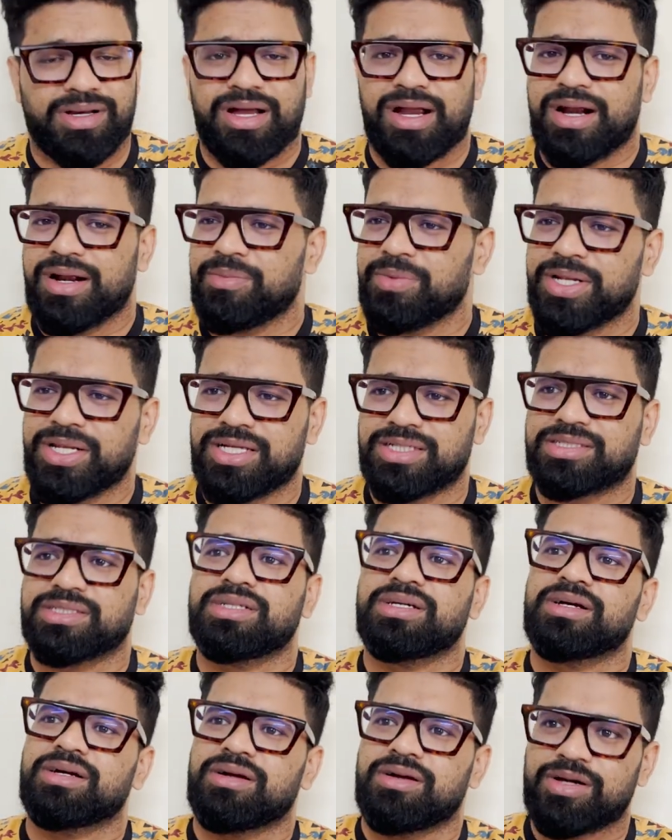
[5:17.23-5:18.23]
and
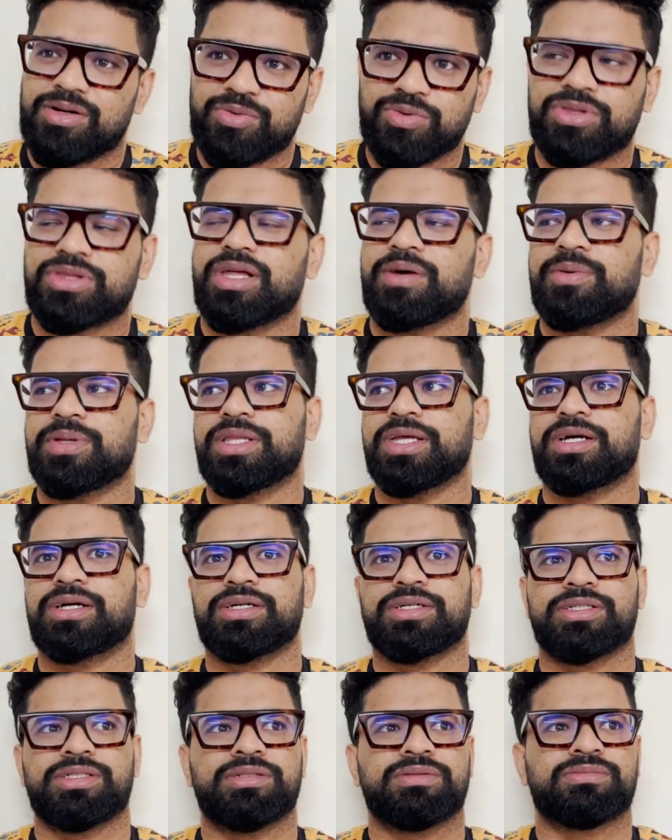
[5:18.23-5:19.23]
Malegi, and
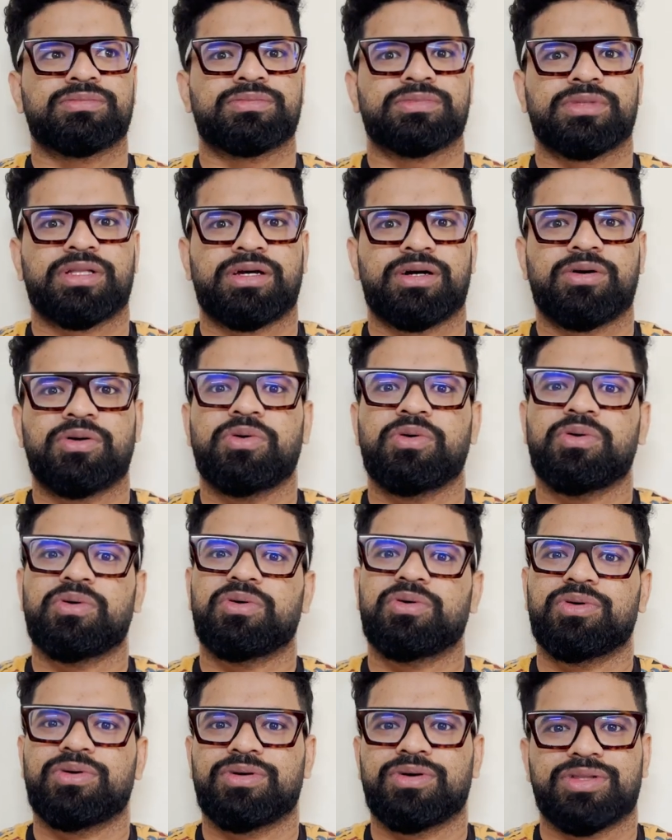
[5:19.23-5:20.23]
Uttamatikund,
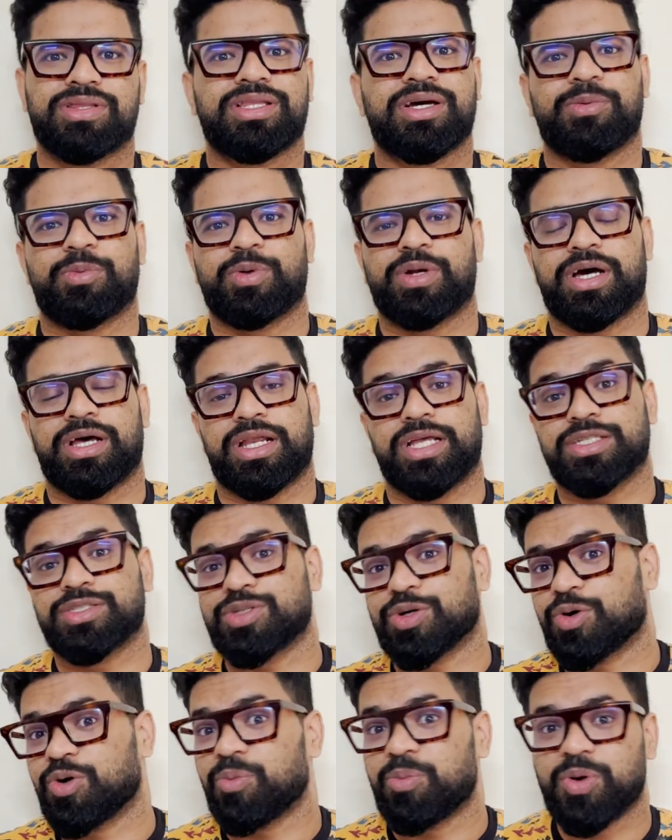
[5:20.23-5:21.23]
oh Gotamuna
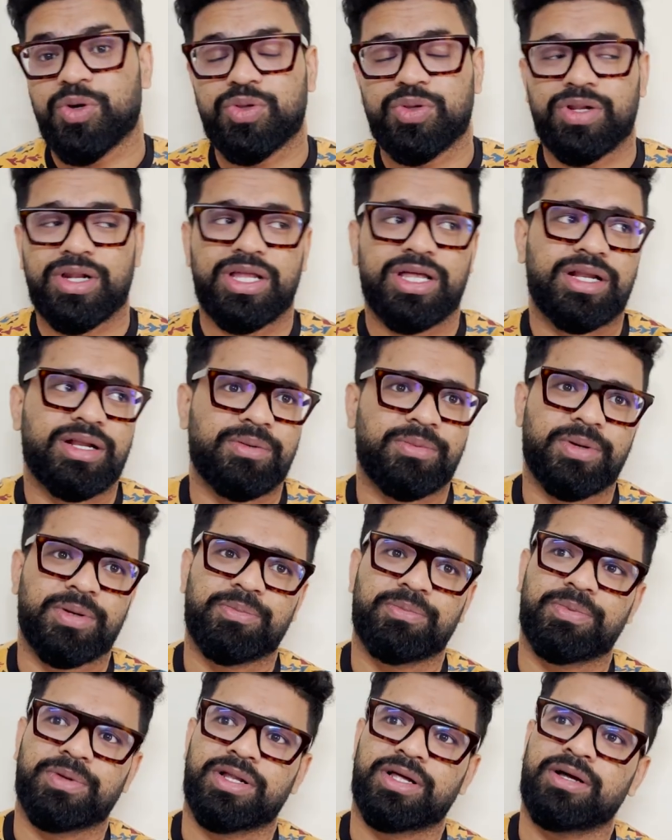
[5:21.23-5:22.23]
Rencho Gobon Lere
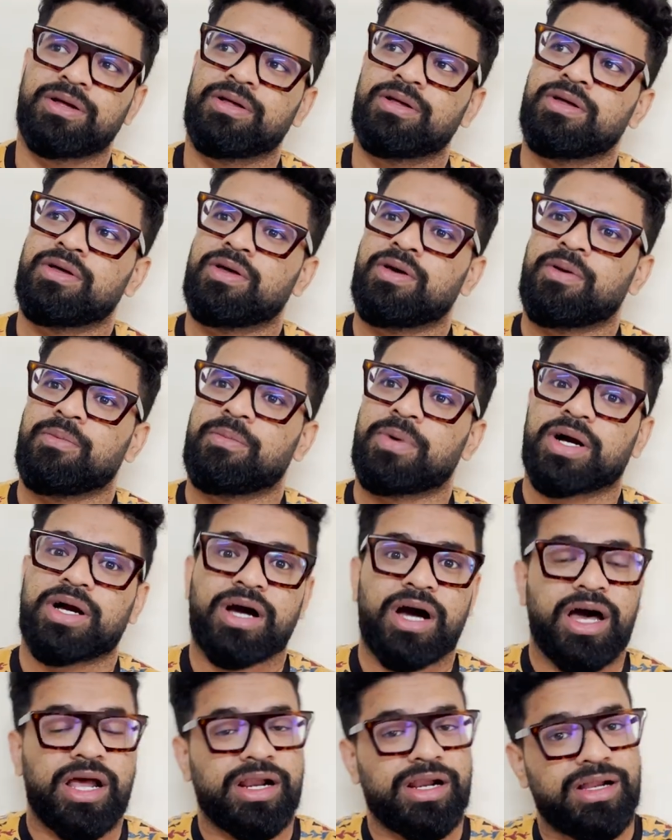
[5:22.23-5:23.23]
Panpina.
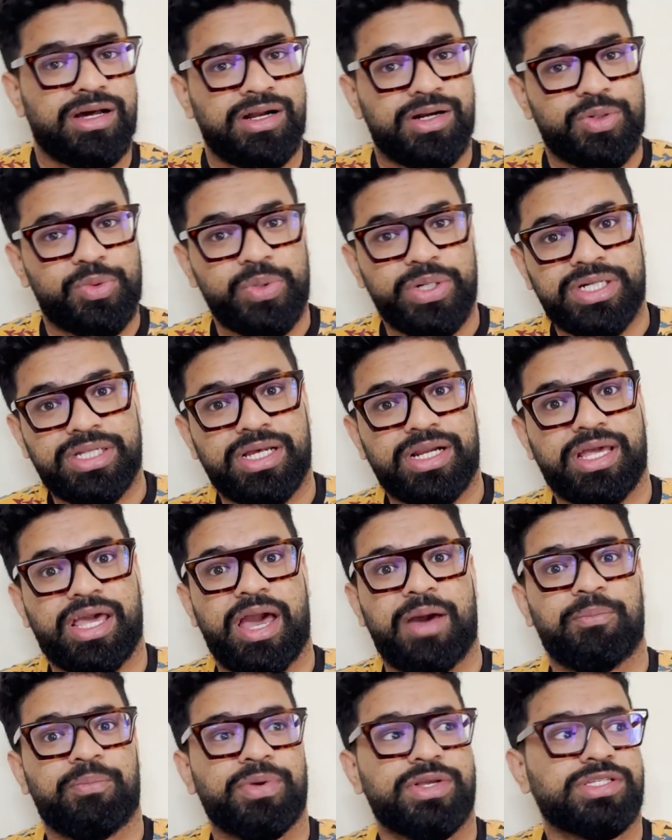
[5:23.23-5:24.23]
Bakarna Twitter
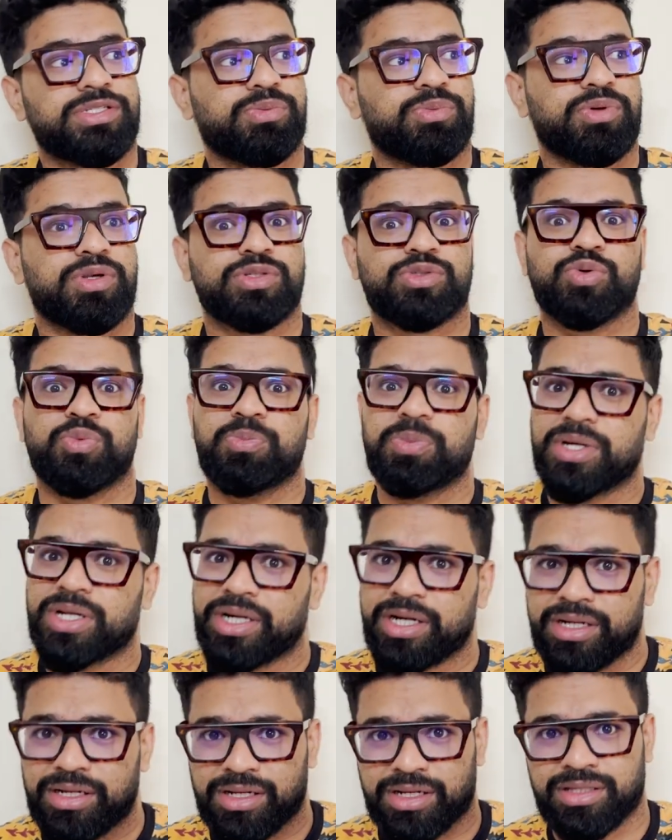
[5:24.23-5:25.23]
campaigns for a super
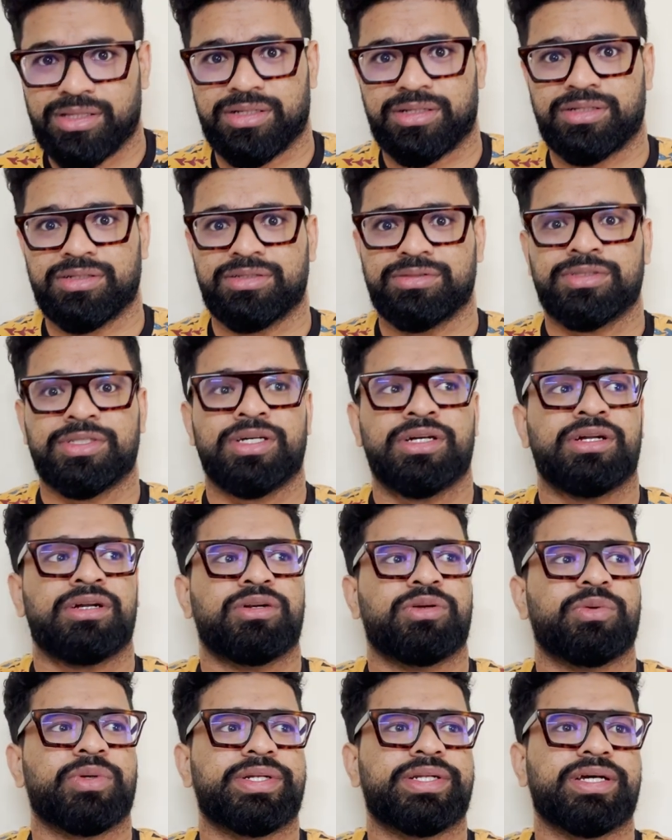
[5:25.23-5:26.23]
hit and
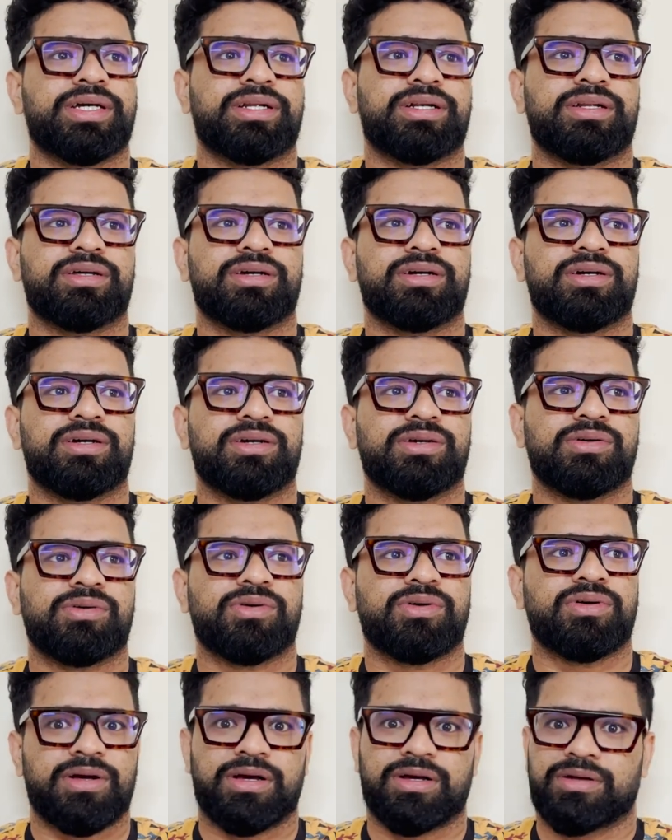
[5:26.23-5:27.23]

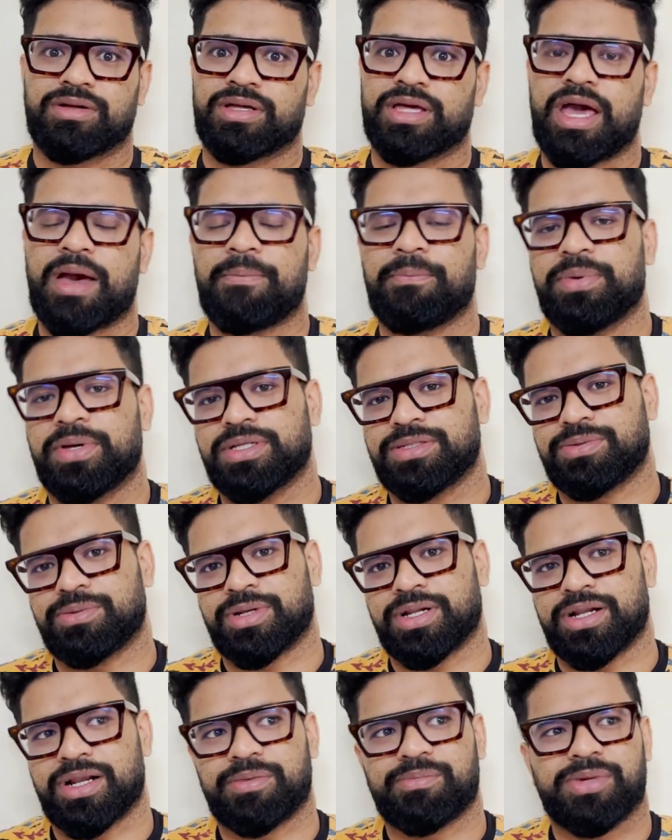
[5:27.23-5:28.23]
Twitter. Campaigns for
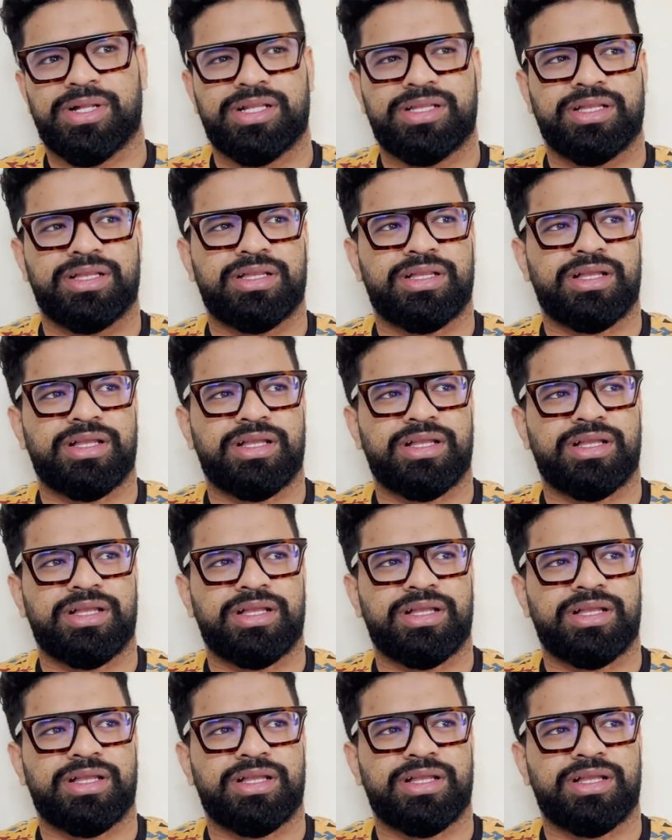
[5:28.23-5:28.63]
an month,